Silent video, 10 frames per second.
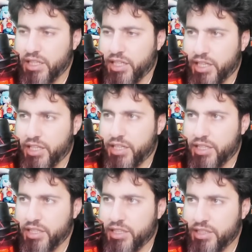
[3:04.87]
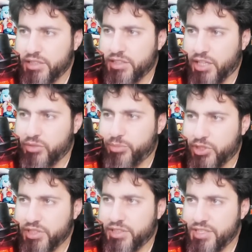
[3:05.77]
Now
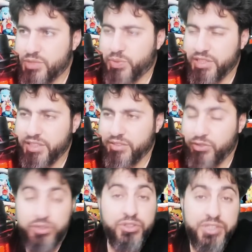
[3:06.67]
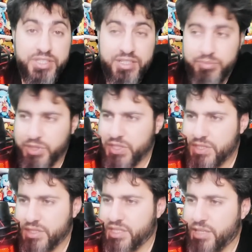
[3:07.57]
opponent is waiting for no reason
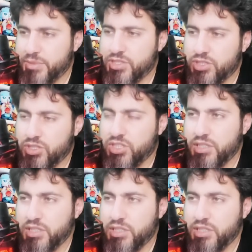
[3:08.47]
because this game is GG,